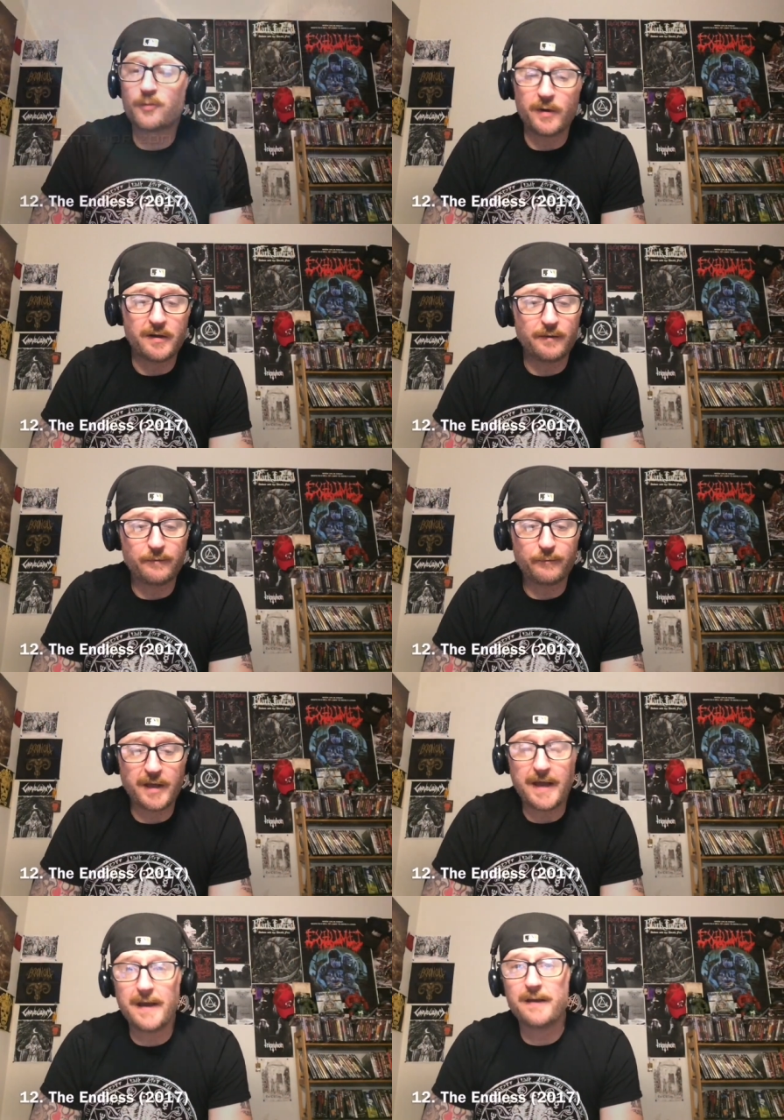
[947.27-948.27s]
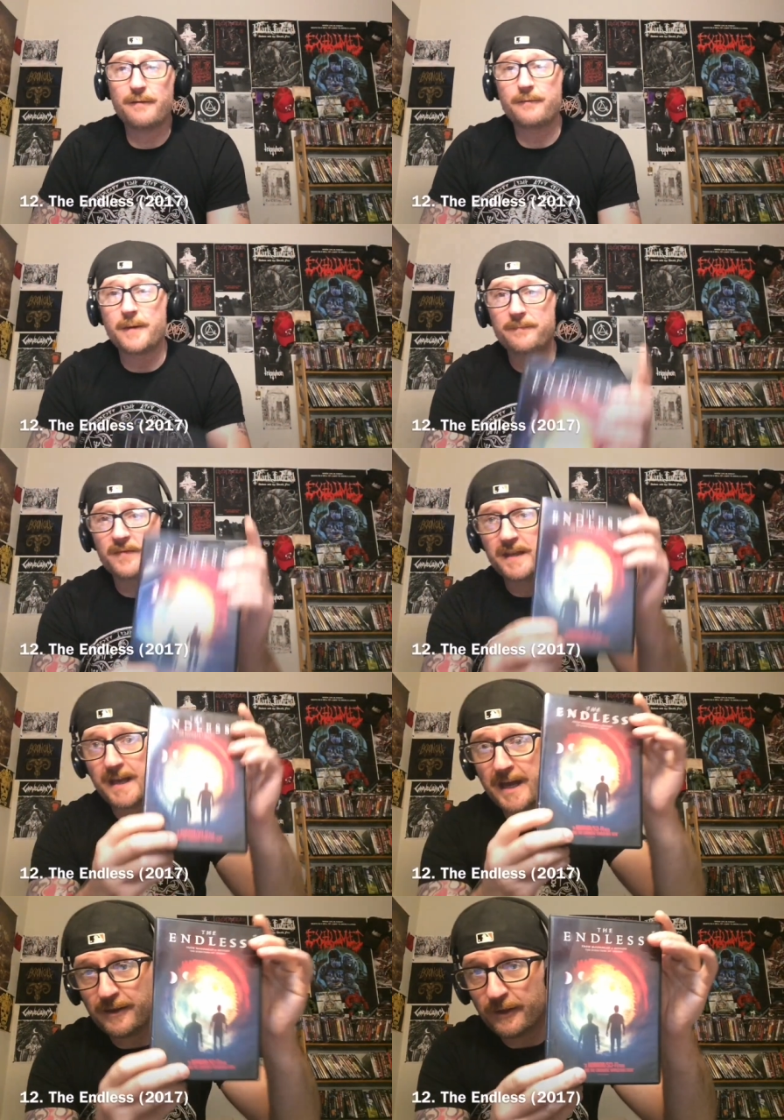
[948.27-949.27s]
12, we have The
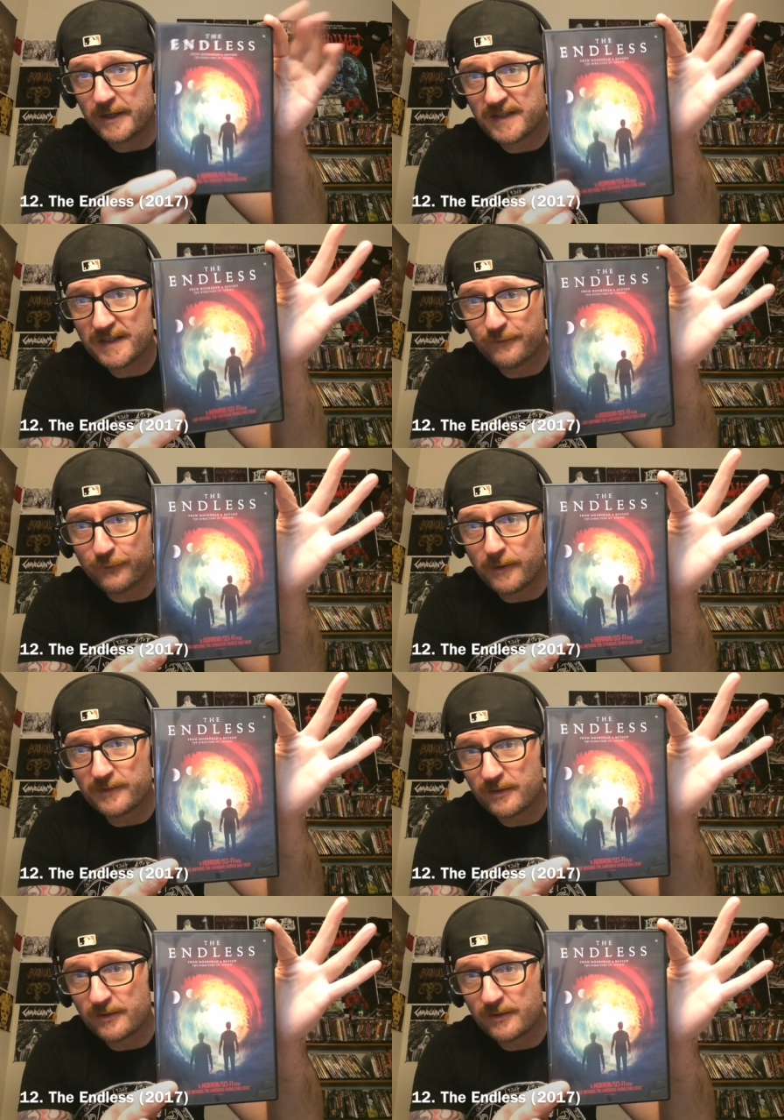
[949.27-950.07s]
Endless from